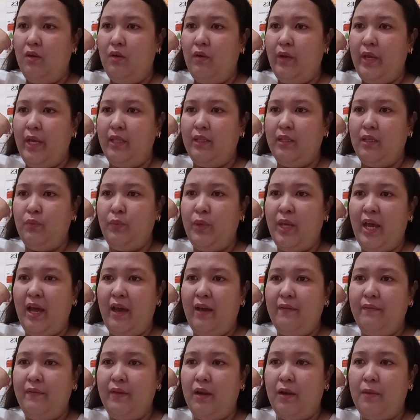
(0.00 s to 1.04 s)
Okay, and then we
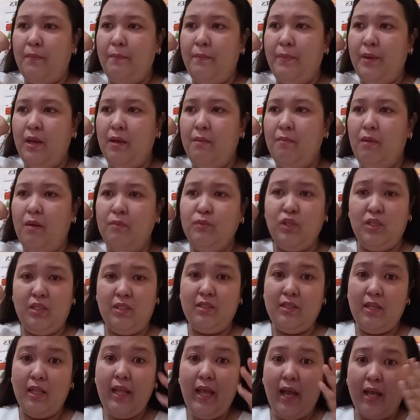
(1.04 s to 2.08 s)
have here Big Mom. She
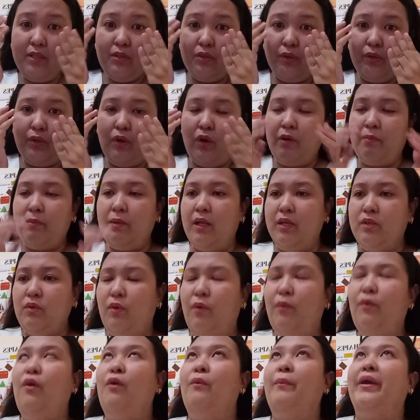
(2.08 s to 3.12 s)
still has her normal...
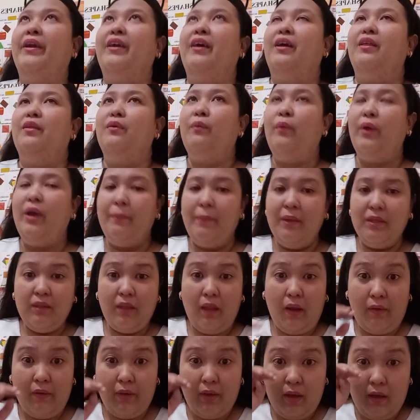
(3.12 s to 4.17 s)
Oh my god. Why am I
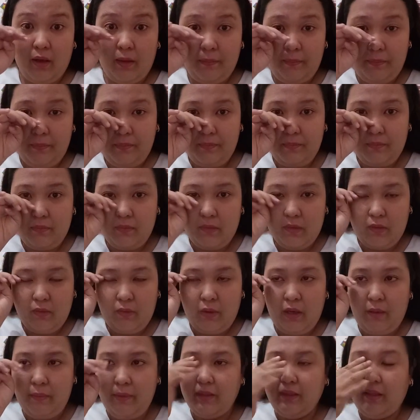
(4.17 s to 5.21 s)
tearing up?
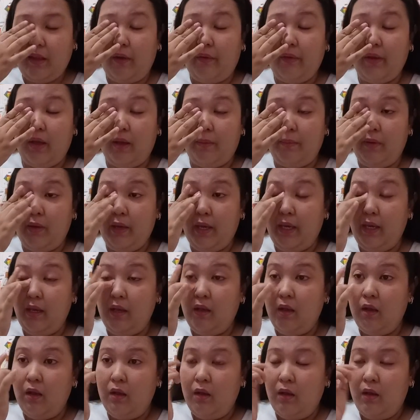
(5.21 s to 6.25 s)
Why am I tearing up, okay?
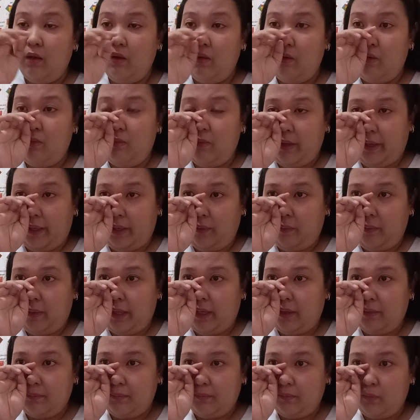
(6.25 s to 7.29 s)
Why?
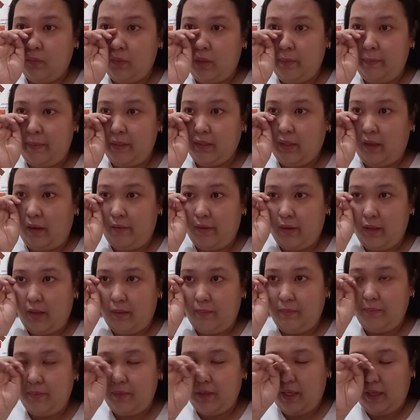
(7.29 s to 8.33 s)
Why am I tearing
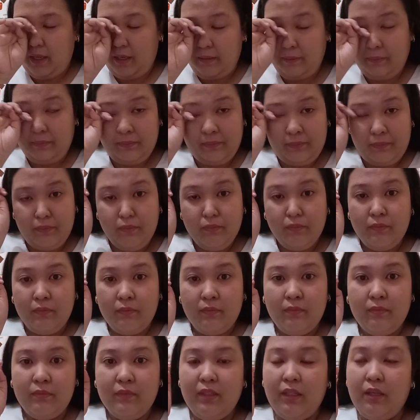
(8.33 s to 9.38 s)
up, okay?
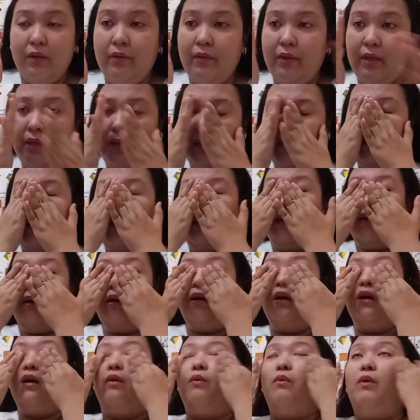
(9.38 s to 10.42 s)
Tearing...
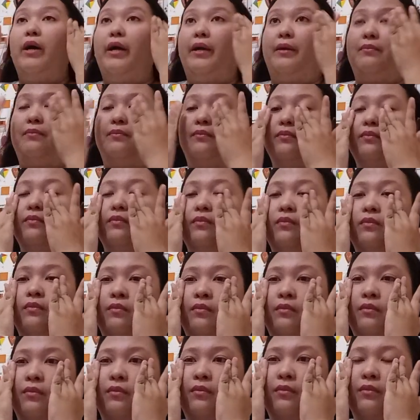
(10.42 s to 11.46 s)
Why?
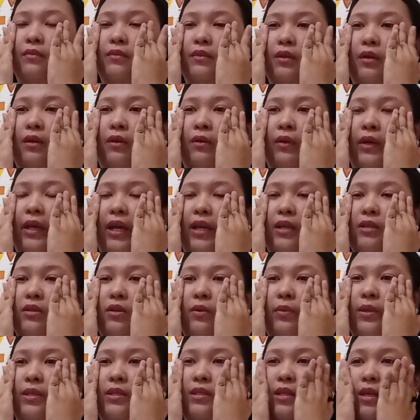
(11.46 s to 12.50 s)
Okay,
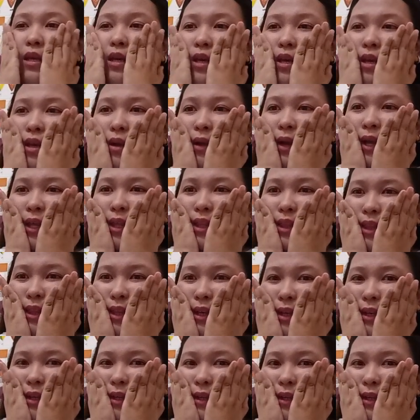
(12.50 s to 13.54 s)
so we see here, I
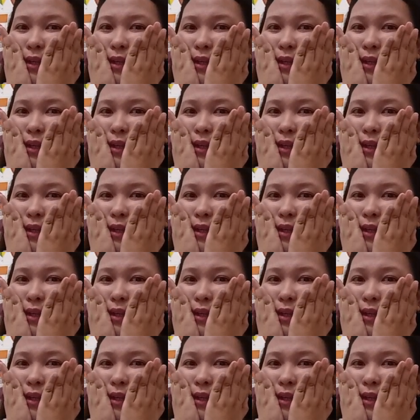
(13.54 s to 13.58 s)
think